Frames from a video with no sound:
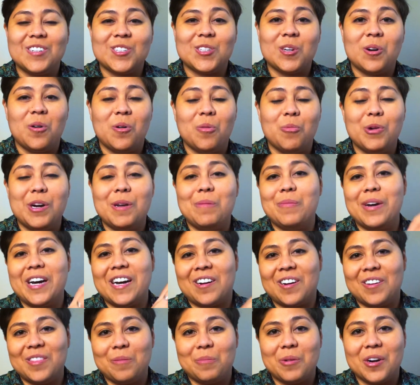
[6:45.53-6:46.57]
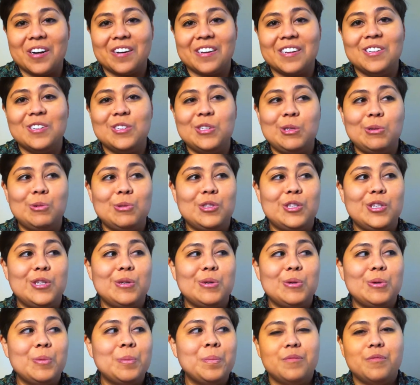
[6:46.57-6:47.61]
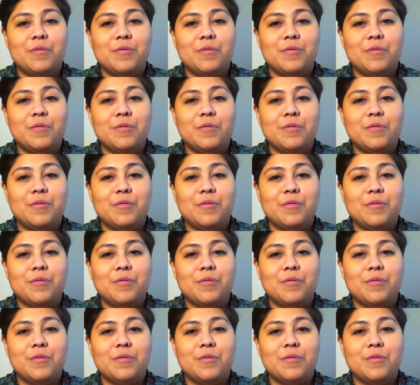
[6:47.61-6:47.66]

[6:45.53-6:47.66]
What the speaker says: home went back on the market due to